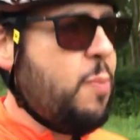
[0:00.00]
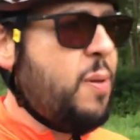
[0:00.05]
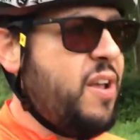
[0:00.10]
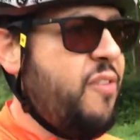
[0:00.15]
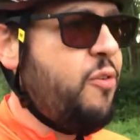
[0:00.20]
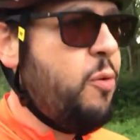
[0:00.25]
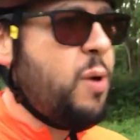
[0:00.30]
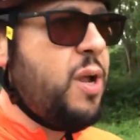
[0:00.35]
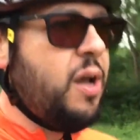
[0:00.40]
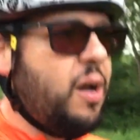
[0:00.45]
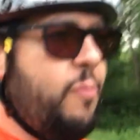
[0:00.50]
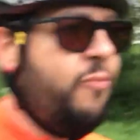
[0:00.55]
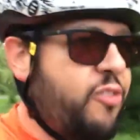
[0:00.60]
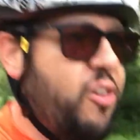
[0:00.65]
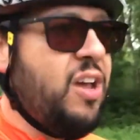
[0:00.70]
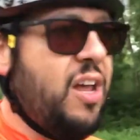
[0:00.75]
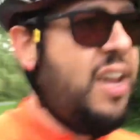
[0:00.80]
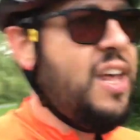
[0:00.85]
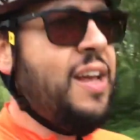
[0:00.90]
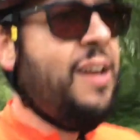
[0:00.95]
to be for when I'm
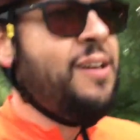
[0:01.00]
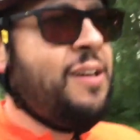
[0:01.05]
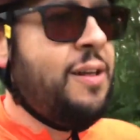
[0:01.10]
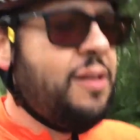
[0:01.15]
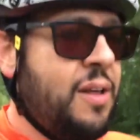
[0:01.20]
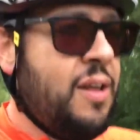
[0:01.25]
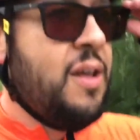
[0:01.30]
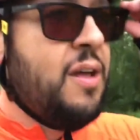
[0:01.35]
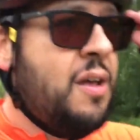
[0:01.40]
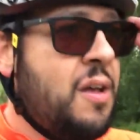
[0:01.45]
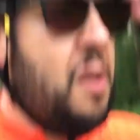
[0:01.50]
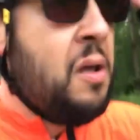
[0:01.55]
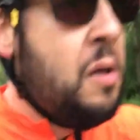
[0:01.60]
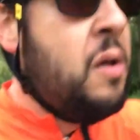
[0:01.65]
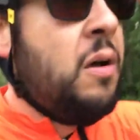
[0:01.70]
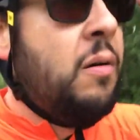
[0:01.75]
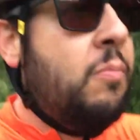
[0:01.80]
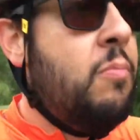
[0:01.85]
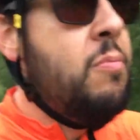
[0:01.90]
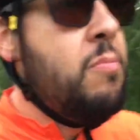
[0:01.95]
feeling
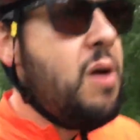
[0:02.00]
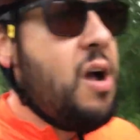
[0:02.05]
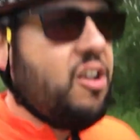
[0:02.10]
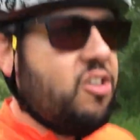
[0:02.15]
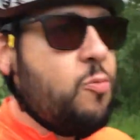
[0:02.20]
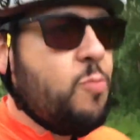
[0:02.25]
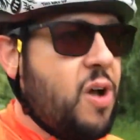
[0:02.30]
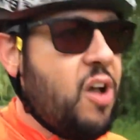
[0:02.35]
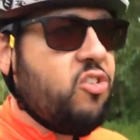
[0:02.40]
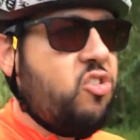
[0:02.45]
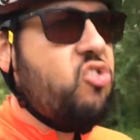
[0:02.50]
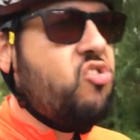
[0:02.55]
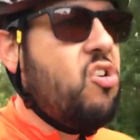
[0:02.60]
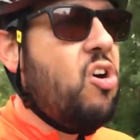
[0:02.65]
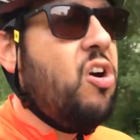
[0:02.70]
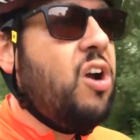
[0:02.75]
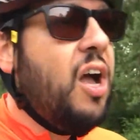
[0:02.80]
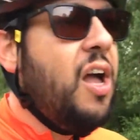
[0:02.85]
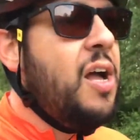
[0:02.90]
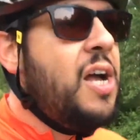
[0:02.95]
much
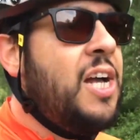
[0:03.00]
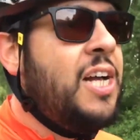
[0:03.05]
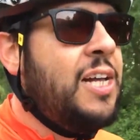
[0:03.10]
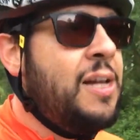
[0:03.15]
stronger.